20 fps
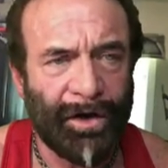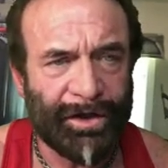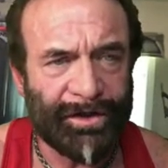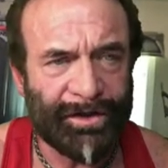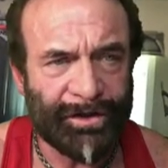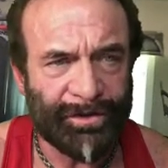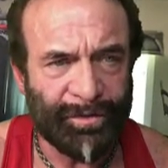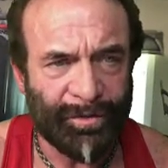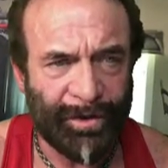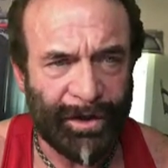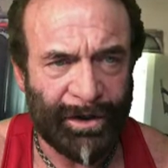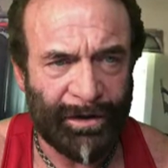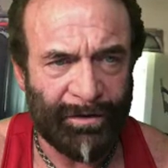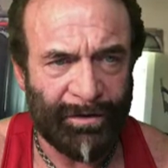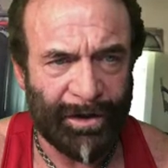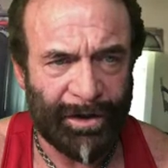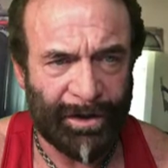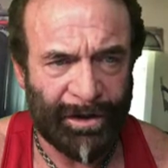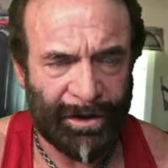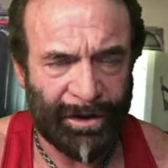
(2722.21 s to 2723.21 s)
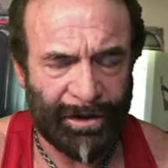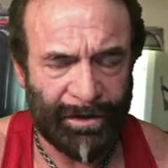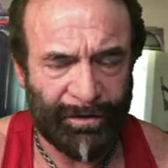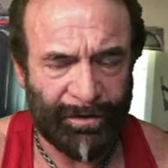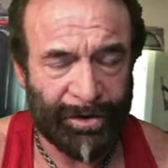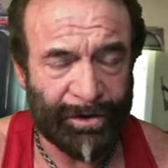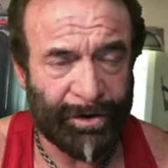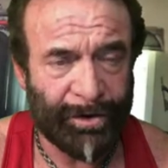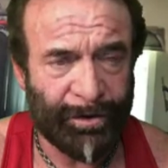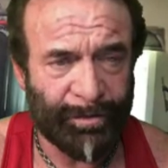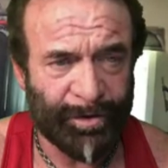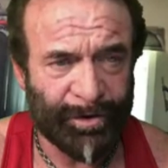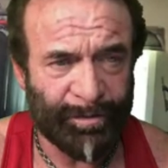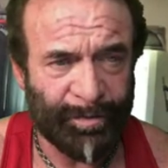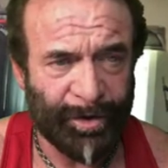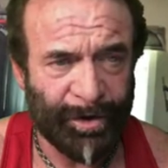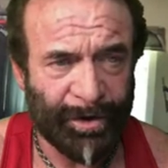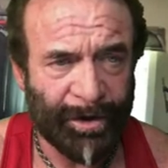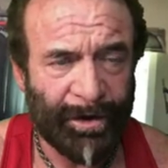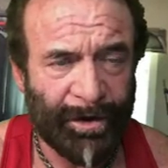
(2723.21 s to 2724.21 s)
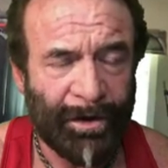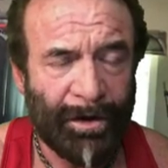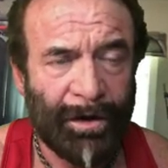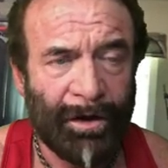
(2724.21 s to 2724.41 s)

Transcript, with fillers: I just read uh, Rich Cooper's book.